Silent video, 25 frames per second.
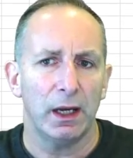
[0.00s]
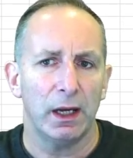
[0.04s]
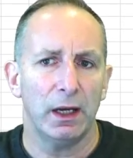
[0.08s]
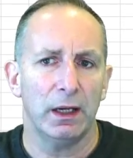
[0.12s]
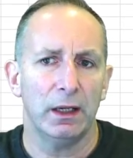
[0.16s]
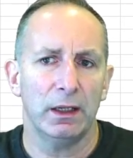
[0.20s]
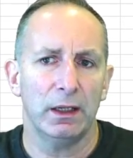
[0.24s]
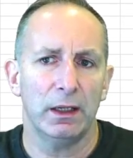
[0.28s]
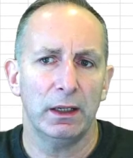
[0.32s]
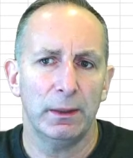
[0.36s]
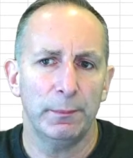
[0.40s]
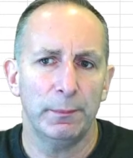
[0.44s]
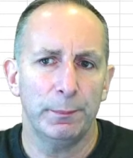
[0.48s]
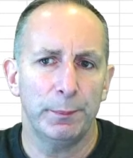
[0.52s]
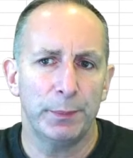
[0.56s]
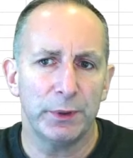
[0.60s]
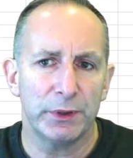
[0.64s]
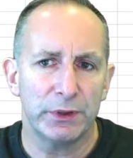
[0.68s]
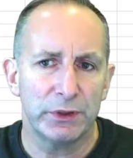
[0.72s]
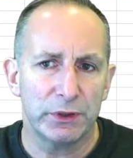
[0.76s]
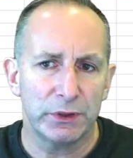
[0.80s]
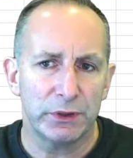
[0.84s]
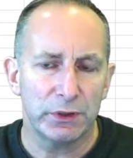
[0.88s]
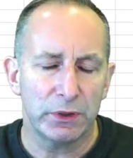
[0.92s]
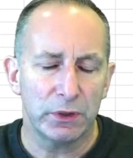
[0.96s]

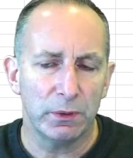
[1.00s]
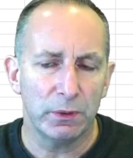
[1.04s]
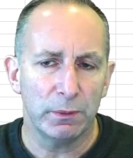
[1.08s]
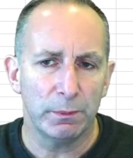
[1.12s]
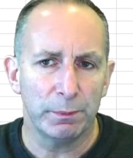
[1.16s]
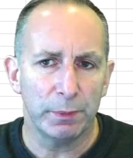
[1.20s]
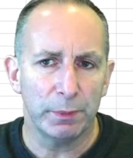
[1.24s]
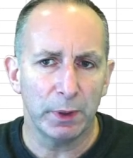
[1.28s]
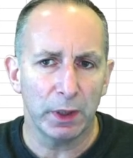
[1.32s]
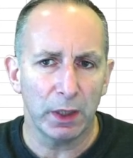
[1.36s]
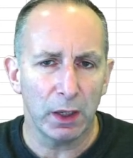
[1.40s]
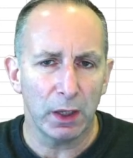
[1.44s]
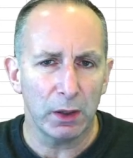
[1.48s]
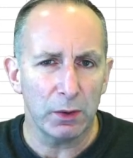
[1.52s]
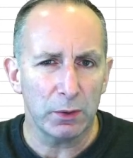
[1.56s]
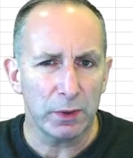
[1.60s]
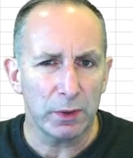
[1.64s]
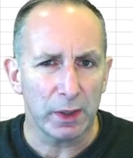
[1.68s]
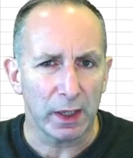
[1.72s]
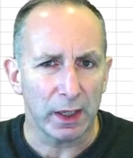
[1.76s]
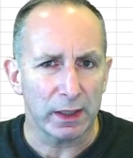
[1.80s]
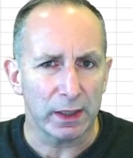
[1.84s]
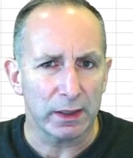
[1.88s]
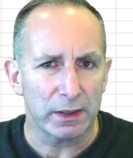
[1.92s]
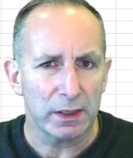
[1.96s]
But below
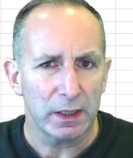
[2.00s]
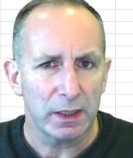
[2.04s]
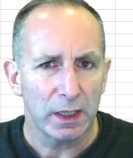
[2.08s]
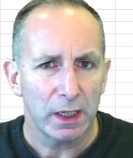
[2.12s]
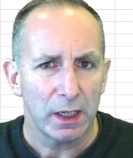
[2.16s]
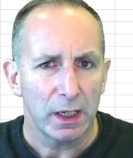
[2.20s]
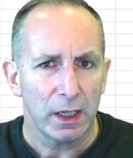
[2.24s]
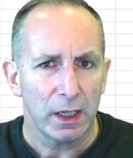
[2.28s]
that,